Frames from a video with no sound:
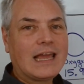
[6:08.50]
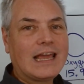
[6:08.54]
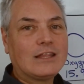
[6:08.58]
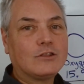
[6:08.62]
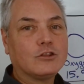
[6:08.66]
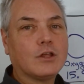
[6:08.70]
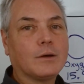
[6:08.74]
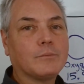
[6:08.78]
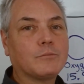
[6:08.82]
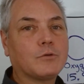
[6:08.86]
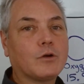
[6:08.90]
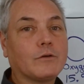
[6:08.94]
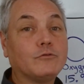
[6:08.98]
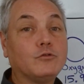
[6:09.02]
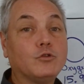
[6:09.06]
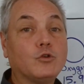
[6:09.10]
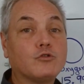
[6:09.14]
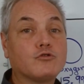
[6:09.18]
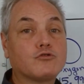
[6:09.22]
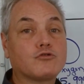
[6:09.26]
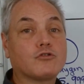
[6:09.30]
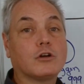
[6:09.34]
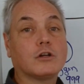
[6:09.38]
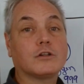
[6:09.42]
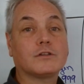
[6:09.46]
and number of
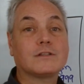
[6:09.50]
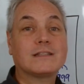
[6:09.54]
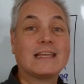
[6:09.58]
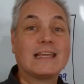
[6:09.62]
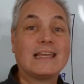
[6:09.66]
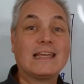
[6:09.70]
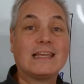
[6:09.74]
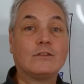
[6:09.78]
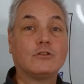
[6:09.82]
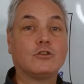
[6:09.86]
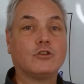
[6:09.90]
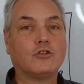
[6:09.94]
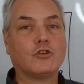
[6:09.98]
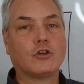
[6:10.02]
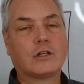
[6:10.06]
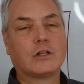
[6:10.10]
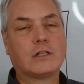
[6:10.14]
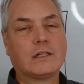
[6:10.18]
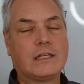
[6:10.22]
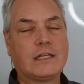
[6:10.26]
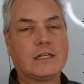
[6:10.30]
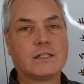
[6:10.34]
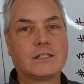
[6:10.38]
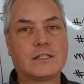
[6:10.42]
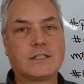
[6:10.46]
neutrons in the
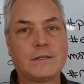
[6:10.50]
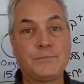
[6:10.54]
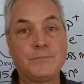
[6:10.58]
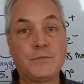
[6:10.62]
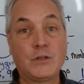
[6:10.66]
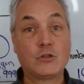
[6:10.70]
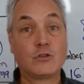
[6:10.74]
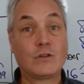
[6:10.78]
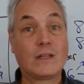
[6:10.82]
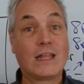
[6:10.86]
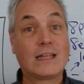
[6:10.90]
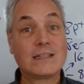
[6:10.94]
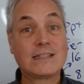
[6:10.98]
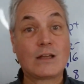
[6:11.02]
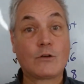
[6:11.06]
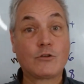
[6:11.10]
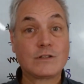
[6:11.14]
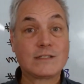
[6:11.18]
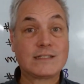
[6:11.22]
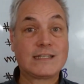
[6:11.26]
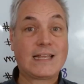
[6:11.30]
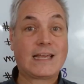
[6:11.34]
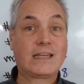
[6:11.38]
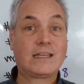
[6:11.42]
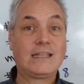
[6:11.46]
nucleus. So that's our
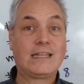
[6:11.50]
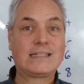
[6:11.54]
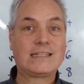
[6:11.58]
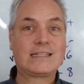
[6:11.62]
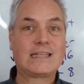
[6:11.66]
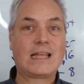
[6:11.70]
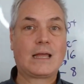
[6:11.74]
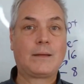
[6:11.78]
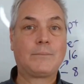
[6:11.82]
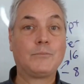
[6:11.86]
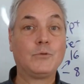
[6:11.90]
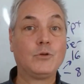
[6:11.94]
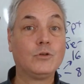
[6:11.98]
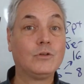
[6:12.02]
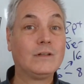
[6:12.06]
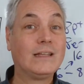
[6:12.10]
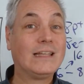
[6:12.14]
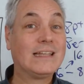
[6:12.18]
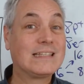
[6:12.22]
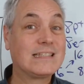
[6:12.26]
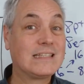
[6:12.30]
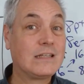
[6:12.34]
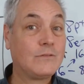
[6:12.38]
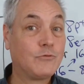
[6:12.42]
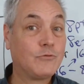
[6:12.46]
second example.
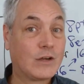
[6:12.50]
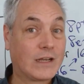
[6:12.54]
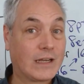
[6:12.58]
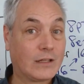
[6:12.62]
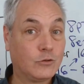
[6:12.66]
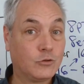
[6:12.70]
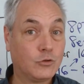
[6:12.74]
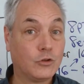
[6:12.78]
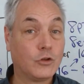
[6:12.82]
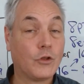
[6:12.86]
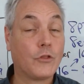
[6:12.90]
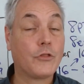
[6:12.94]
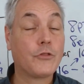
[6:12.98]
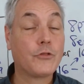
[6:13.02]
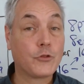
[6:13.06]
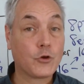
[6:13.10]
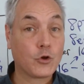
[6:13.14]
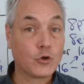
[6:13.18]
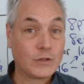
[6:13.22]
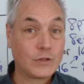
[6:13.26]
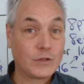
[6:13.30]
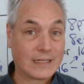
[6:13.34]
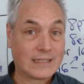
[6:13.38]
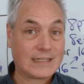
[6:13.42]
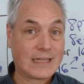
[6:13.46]
Let's see if we can do the
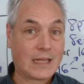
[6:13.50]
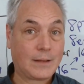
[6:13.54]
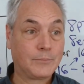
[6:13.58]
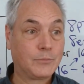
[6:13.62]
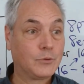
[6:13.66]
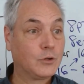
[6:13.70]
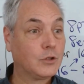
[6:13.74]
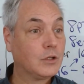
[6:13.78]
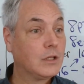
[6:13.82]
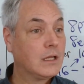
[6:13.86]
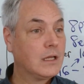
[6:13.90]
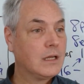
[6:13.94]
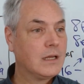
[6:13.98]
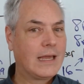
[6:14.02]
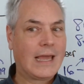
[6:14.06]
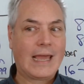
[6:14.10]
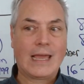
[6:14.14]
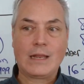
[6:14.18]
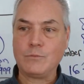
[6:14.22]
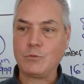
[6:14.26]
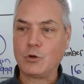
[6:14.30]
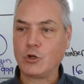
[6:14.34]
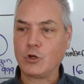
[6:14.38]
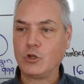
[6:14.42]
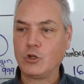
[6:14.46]
third example,
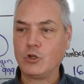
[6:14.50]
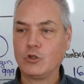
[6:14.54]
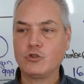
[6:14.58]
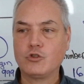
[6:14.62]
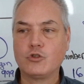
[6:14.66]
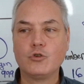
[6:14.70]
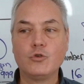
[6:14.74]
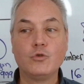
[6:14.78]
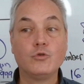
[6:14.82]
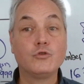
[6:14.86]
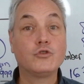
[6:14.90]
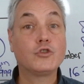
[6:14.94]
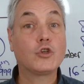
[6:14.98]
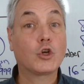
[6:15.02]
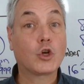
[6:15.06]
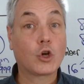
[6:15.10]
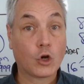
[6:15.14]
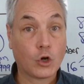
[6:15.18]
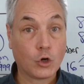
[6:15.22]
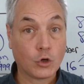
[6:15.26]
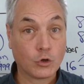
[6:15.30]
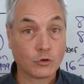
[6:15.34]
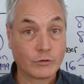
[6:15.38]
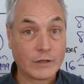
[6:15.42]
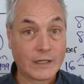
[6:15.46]
and we're going to choose
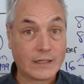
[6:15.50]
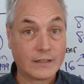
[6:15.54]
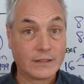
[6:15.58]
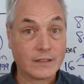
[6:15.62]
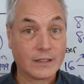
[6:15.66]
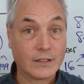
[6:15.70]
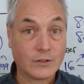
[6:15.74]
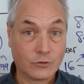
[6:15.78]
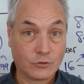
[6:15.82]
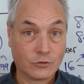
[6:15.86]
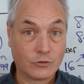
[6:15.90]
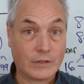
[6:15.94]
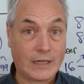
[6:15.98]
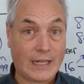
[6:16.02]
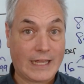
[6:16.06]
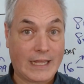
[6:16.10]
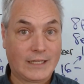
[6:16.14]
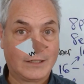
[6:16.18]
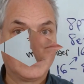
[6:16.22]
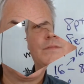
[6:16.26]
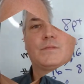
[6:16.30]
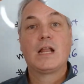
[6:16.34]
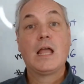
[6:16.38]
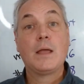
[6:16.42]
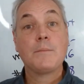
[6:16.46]
chlorine today.
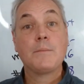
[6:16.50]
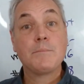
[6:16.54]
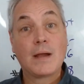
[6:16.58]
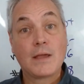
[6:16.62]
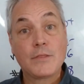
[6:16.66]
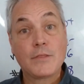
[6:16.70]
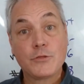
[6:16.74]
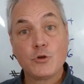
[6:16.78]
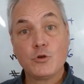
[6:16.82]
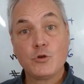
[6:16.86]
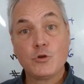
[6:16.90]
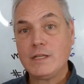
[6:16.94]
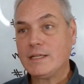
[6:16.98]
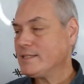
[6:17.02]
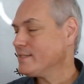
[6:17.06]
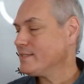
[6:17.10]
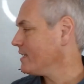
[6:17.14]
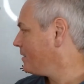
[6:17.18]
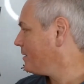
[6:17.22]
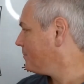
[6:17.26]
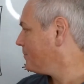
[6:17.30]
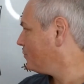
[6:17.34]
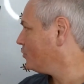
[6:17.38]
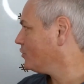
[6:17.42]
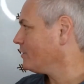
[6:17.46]
My third
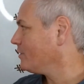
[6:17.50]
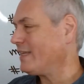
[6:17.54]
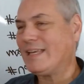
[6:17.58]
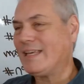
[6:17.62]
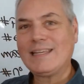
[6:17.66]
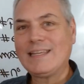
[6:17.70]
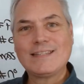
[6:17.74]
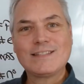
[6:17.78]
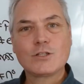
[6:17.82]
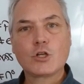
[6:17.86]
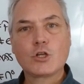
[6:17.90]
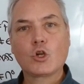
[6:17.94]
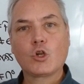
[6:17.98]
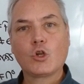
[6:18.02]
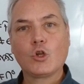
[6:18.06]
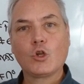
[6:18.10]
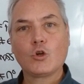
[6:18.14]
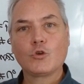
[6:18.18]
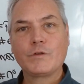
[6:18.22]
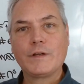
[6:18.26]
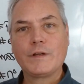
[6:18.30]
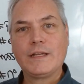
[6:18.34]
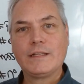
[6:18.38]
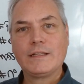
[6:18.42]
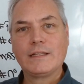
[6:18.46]
example is
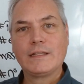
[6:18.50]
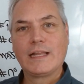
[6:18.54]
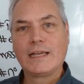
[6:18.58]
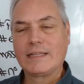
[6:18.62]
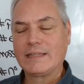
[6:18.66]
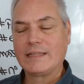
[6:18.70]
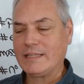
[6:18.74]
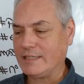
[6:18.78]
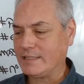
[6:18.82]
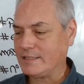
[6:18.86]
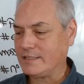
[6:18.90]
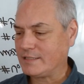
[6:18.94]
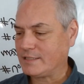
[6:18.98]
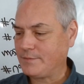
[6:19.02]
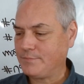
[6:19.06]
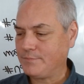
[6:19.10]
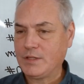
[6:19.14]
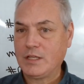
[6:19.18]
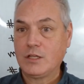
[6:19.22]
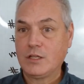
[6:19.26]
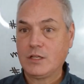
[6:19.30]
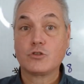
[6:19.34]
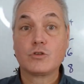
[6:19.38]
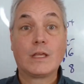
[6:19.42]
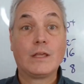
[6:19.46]
chlorine like this.
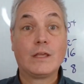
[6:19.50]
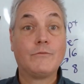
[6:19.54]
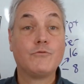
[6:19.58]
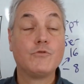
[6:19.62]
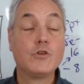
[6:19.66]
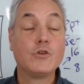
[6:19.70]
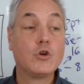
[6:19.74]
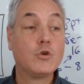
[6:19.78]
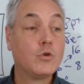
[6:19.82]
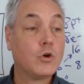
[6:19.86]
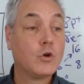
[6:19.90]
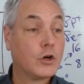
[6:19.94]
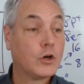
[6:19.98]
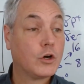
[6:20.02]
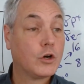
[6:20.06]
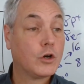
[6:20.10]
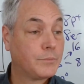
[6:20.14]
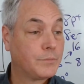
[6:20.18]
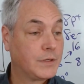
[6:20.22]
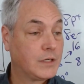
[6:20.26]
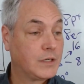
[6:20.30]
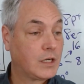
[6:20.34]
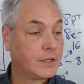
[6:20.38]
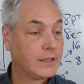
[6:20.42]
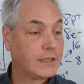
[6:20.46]
So if we go on the
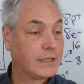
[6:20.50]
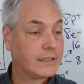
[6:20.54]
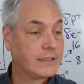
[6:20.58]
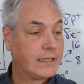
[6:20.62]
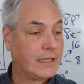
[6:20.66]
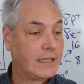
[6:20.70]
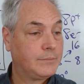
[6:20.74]
periodic